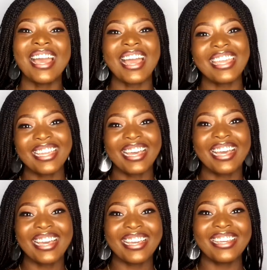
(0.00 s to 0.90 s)
Hi
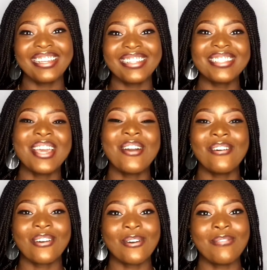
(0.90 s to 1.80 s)
guys,
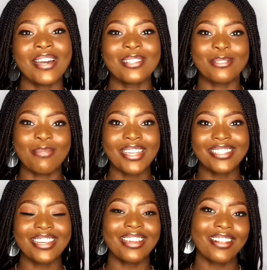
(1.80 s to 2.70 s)
welcome back to my
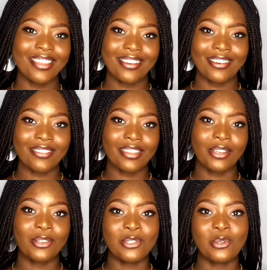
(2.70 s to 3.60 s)
channel.
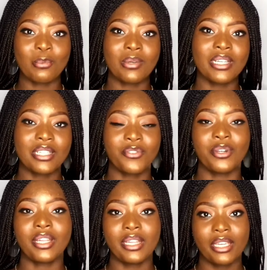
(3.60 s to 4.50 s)
Thank you so much for
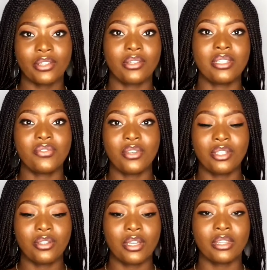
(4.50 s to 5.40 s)
clicking on this
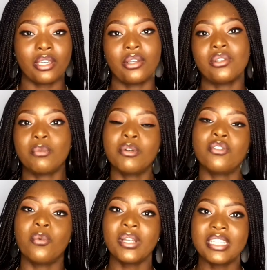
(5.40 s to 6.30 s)
video and thank you so much
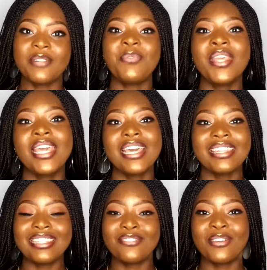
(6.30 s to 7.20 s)
for watching
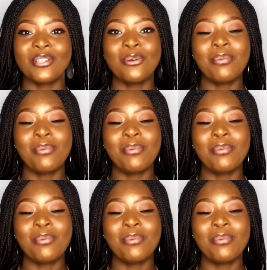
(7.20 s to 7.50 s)
this video.